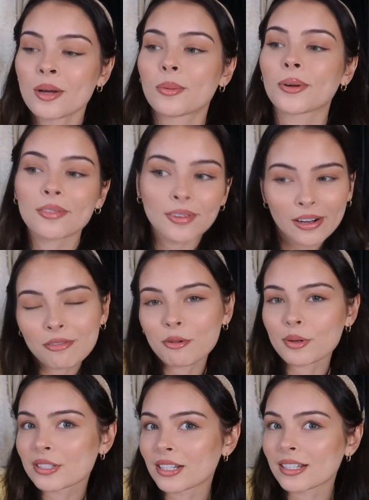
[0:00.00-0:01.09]
we're very
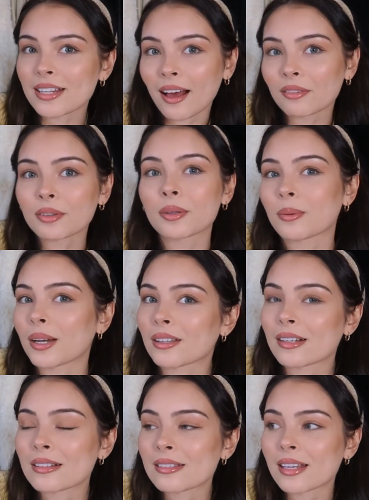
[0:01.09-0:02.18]
fortunate to have good
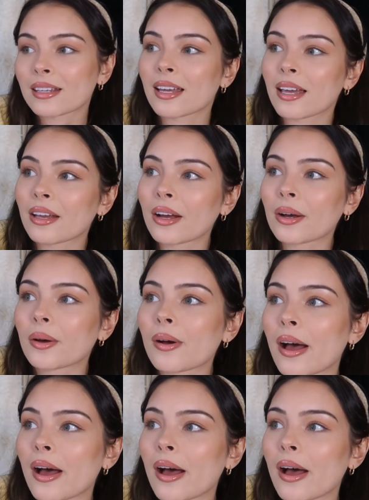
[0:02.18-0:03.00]
weather in San Diego.